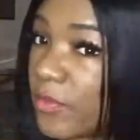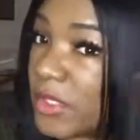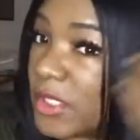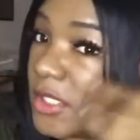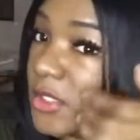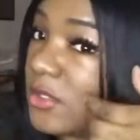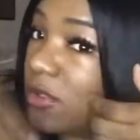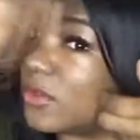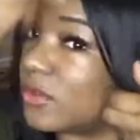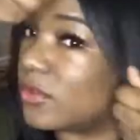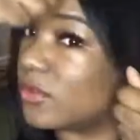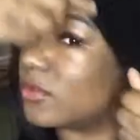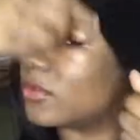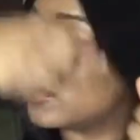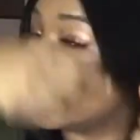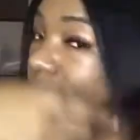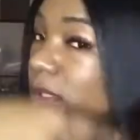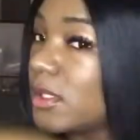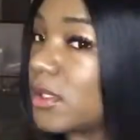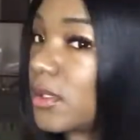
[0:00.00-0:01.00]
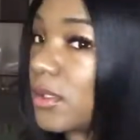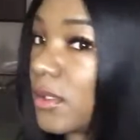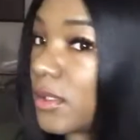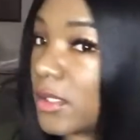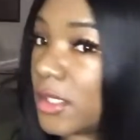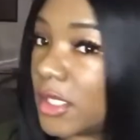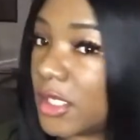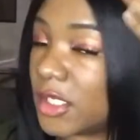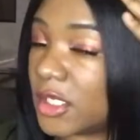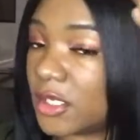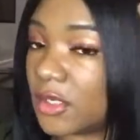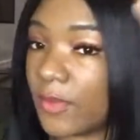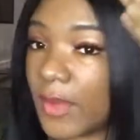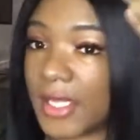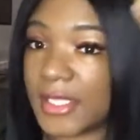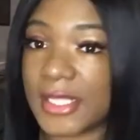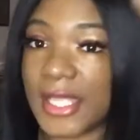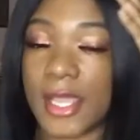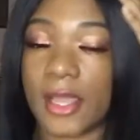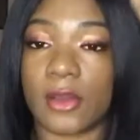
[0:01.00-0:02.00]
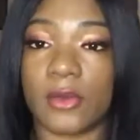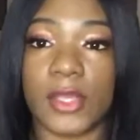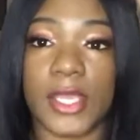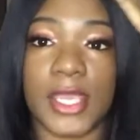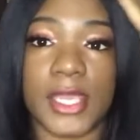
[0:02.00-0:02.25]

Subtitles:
really do here right now.